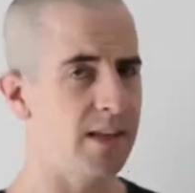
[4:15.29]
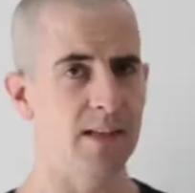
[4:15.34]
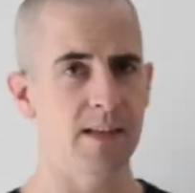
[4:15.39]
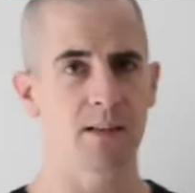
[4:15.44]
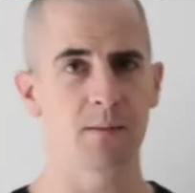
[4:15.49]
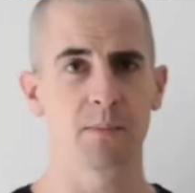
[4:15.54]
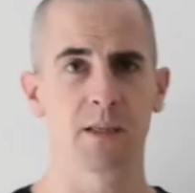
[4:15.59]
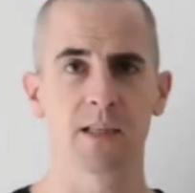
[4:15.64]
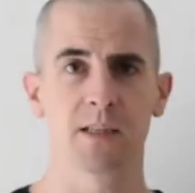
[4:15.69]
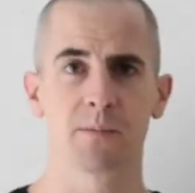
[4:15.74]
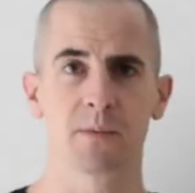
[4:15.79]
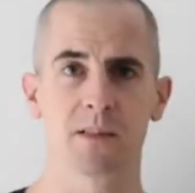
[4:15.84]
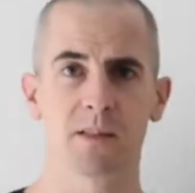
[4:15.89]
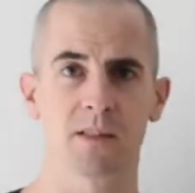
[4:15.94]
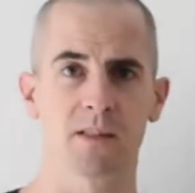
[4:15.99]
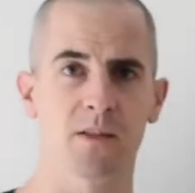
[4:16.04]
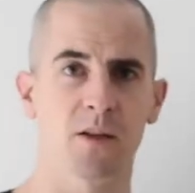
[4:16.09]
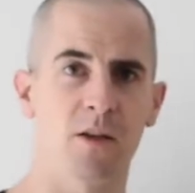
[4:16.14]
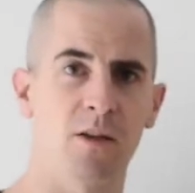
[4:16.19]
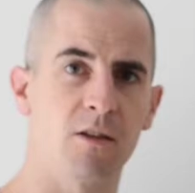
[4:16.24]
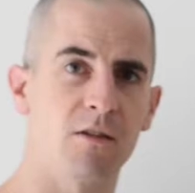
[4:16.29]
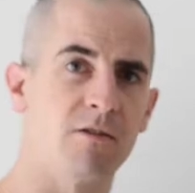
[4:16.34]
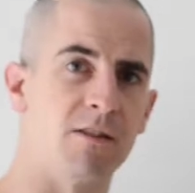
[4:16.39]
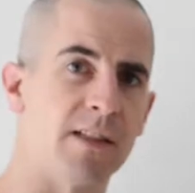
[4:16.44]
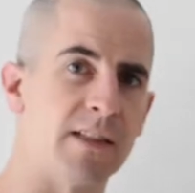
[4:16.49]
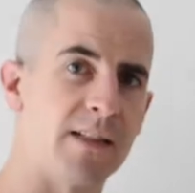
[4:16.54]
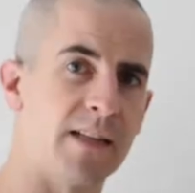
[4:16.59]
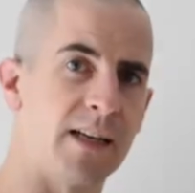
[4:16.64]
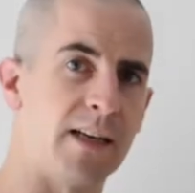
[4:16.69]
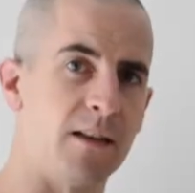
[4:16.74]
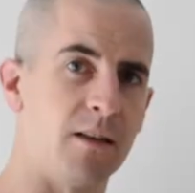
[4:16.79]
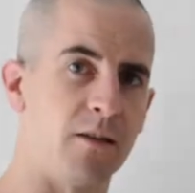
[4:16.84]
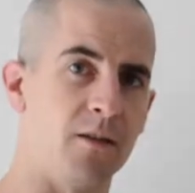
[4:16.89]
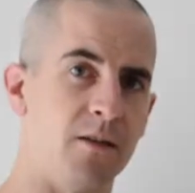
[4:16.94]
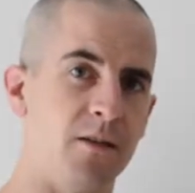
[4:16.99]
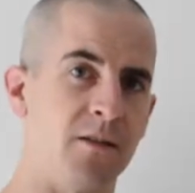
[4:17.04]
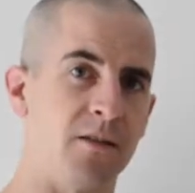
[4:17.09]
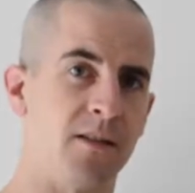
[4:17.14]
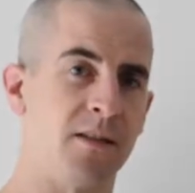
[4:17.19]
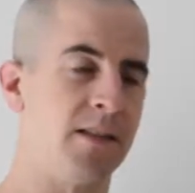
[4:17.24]
it'll be able to tolerate that
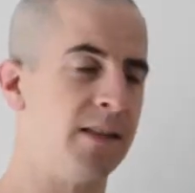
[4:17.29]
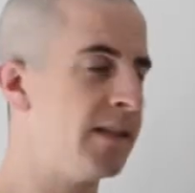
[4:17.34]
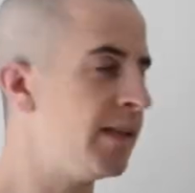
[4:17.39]
load.